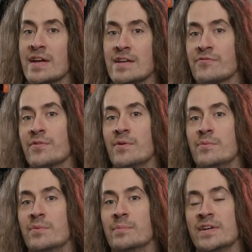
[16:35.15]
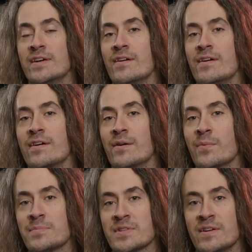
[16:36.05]
Info will be on our
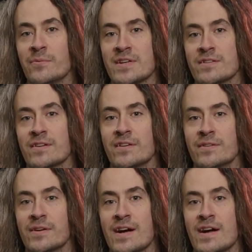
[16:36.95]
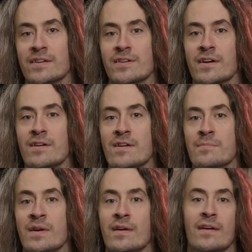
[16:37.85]
website, westerncanoekayak.com.